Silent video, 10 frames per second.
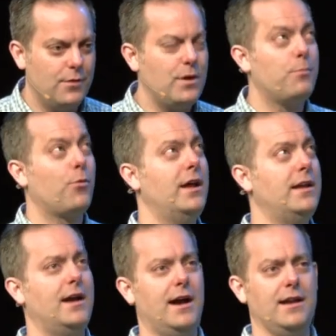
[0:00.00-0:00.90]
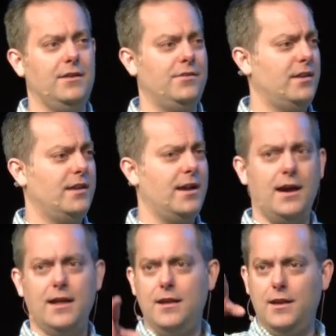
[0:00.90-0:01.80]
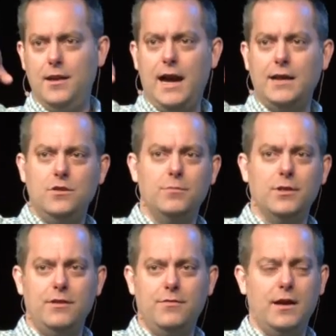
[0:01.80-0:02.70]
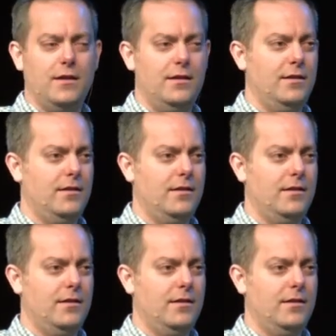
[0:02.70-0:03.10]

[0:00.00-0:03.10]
if we pray to God and just say, God, I do believe that.